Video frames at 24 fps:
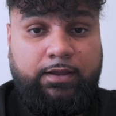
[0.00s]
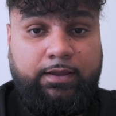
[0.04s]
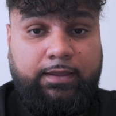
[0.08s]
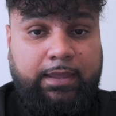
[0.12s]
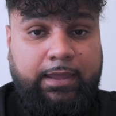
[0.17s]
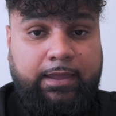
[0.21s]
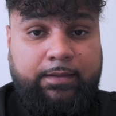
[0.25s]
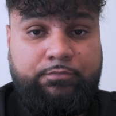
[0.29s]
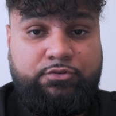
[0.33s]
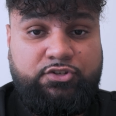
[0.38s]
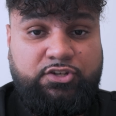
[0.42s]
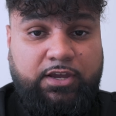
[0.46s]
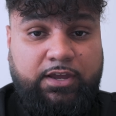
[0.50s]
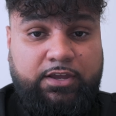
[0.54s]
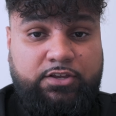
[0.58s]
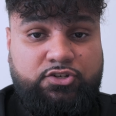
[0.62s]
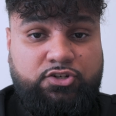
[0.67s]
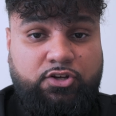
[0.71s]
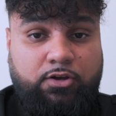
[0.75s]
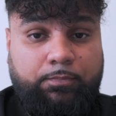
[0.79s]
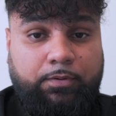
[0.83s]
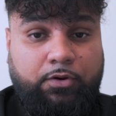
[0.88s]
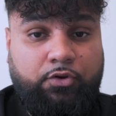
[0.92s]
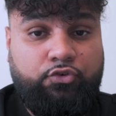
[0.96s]
a game
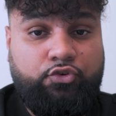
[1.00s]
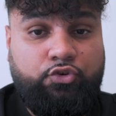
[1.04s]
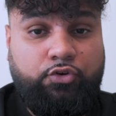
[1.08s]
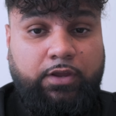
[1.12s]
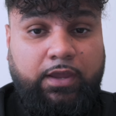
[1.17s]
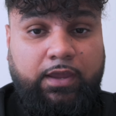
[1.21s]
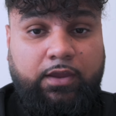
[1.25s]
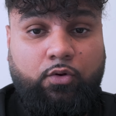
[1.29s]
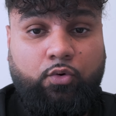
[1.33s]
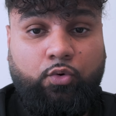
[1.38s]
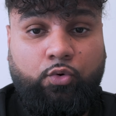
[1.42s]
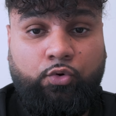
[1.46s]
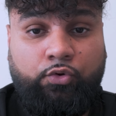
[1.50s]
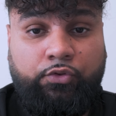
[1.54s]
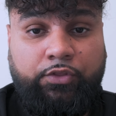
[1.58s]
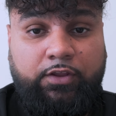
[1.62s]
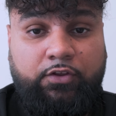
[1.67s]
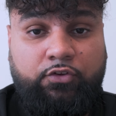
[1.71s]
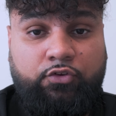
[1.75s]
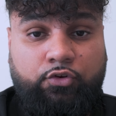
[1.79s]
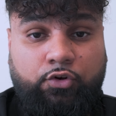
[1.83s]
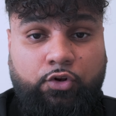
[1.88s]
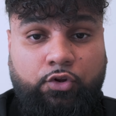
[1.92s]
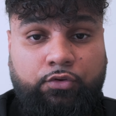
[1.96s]
changer because you're getting all the
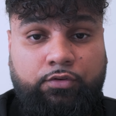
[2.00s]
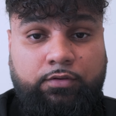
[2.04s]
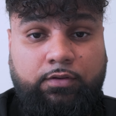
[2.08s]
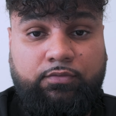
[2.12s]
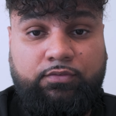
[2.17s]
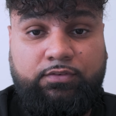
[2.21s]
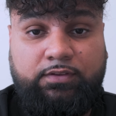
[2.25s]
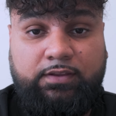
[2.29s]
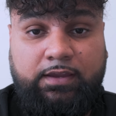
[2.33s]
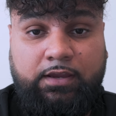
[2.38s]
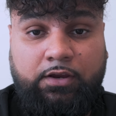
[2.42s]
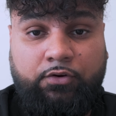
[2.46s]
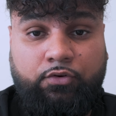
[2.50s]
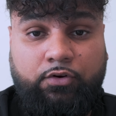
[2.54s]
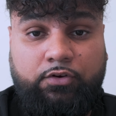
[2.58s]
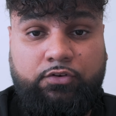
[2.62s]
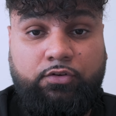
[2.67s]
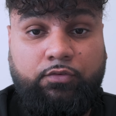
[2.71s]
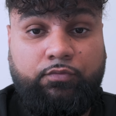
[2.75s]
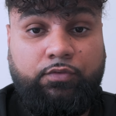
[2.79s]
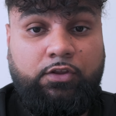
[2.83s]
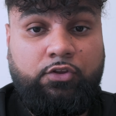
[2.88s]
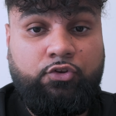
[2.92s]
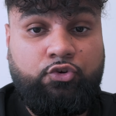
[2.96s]
exclusive
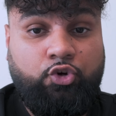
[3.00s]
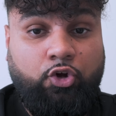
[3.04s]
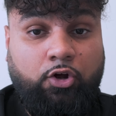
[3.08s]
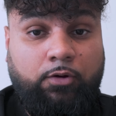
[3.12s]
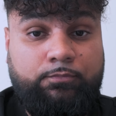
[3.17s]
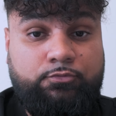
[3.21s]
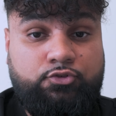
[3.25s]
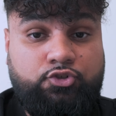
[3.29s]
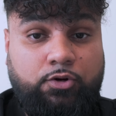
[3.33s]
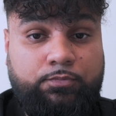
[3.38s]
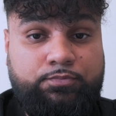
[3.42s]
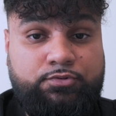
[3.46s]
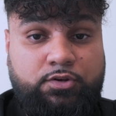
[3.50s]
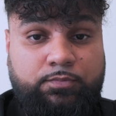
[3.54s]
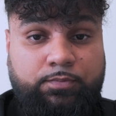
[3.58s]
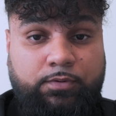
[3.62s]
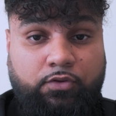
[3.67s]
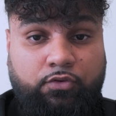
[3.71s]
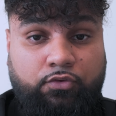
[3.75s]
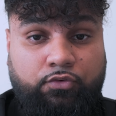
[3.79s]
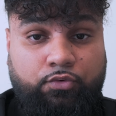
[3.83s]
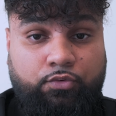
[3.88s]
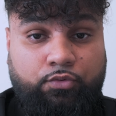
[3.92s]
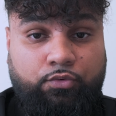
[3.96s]
secrets of these top
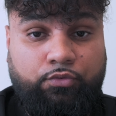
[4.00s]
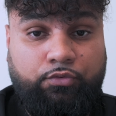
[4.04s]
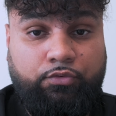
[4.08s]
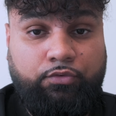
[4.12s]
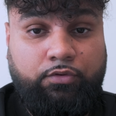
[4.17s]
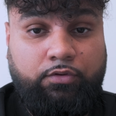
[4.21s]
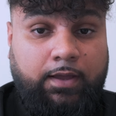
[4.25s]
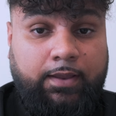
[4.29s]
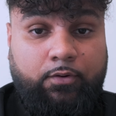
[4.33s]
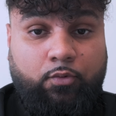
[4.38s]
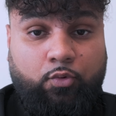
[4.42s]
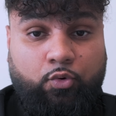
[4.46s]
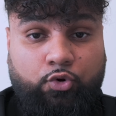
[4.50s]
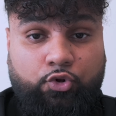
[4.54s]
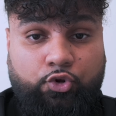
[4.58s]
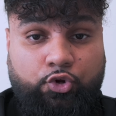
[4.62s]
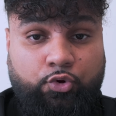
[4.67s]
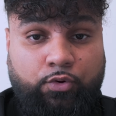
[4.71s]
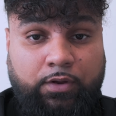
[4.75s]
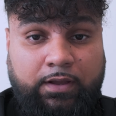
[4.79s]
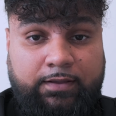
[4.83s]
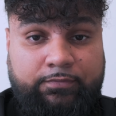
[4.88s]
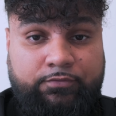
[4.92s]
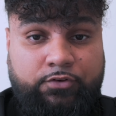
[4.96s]
dropshipping stores. And all
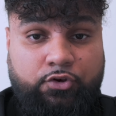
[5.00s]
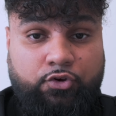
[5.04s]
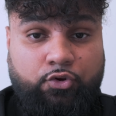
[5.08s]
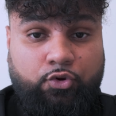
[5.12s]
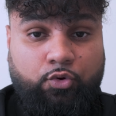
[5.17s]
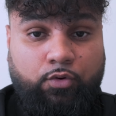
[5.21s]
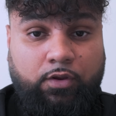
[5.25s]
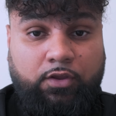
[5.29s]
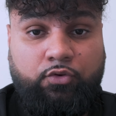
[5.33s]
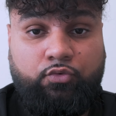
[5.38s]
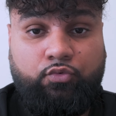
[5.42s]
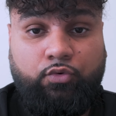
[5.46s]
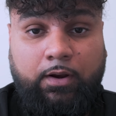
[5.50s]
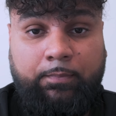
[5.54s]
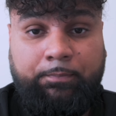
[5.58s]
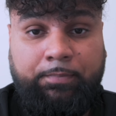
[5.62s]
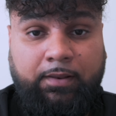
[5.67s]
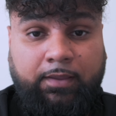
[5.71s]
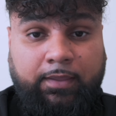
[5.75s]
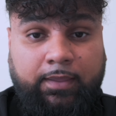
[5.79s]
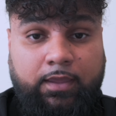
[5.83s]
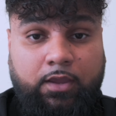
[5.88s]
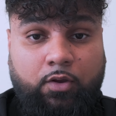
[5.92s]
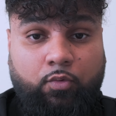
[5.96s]
you have to do is
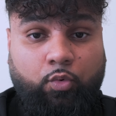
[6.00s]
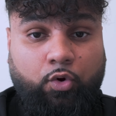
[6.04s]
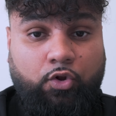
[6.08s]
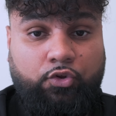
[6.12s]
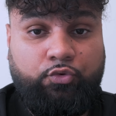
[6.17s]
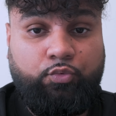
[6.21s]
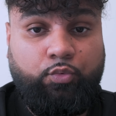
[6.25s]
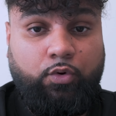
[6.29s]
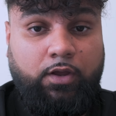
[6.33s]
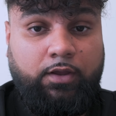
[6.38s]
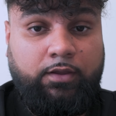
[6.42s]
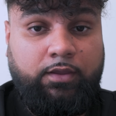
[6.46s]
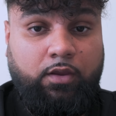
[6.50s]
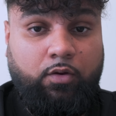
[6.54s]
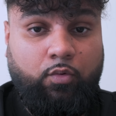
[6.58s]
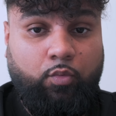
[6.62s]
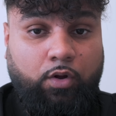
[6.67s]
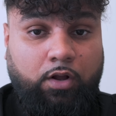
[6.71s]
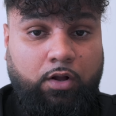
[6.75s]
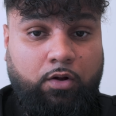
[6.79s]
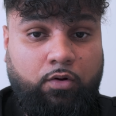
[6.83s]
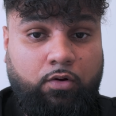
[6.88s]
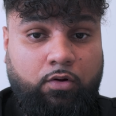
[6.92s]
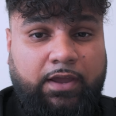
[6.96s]
replicate what's working
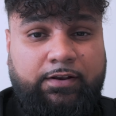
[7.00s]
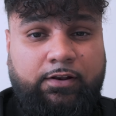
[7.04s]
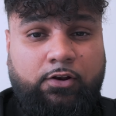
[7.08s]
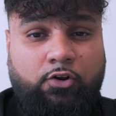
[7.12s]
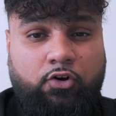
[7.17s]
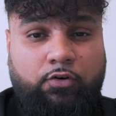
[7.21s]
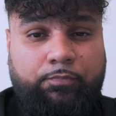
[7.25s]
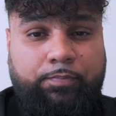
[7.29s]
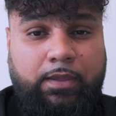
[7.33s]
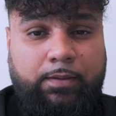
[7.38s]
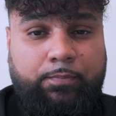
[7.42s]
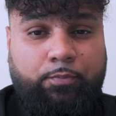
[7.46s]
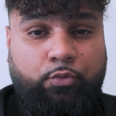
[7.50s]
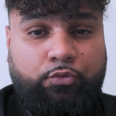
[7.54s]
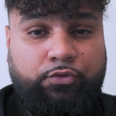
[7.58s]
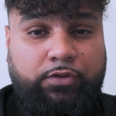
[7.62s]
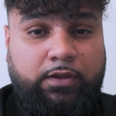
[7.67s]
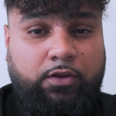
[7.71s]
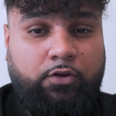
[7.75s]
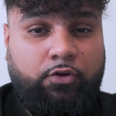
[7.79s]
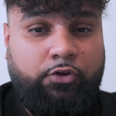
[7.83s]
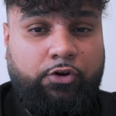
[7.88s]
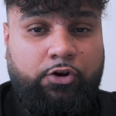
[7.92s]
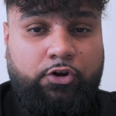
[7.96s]
well. And a lot of people
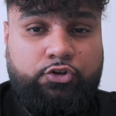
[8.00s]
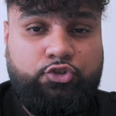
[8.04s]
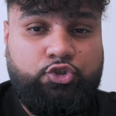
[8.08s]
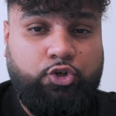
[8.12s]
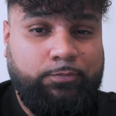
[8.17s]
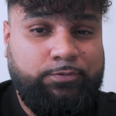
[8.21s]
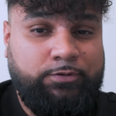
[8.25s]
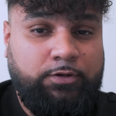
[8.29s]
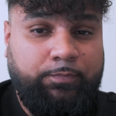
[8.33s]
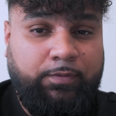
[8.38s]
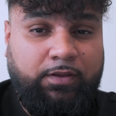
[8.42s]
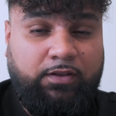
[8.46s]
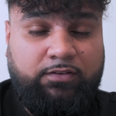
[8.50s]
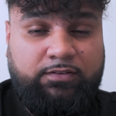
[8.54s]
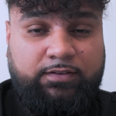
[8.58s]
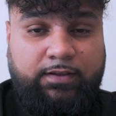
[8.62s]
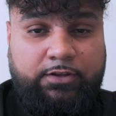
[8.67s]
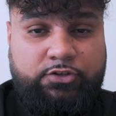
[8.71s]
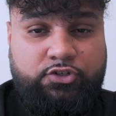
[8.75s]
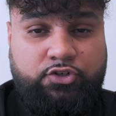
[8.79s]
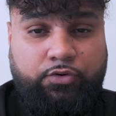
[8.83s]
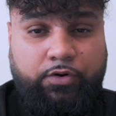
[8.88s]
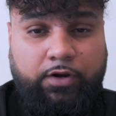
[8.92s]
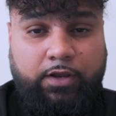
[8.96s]
say, dropshipping
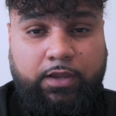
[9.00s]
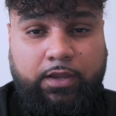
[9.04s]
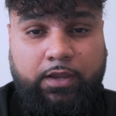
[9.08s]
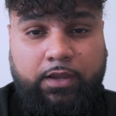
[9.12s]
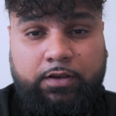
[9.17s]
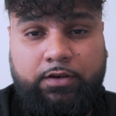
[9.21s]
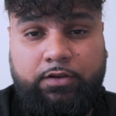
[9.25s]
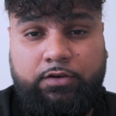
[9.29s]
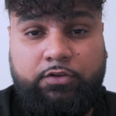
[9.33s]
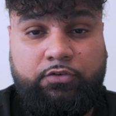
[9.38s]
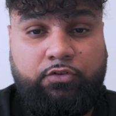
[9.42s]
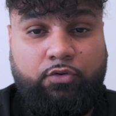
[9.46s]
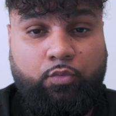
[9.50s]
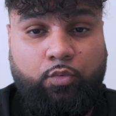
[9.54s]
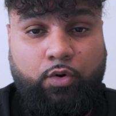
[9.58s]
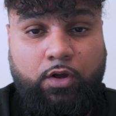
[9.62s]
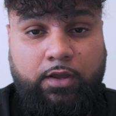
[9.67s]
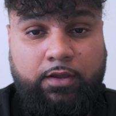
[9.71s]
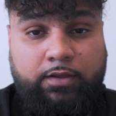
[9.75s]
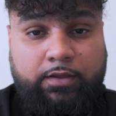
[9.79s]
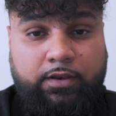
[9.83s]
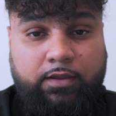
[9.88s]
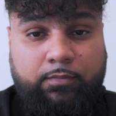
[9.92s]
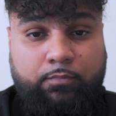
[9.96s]
saturated, it doesn't
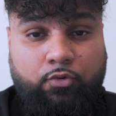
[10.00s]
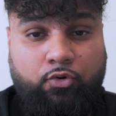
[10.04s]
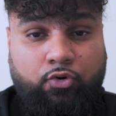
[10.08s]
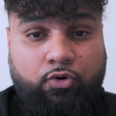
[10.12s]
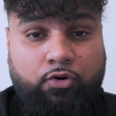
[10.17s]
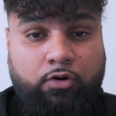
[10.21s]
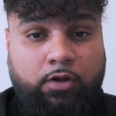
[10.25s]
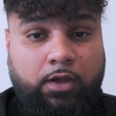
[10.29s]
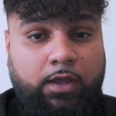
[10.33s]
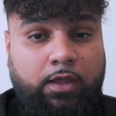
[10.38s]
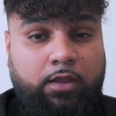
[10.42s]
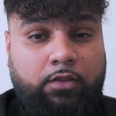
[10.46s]
work anymore.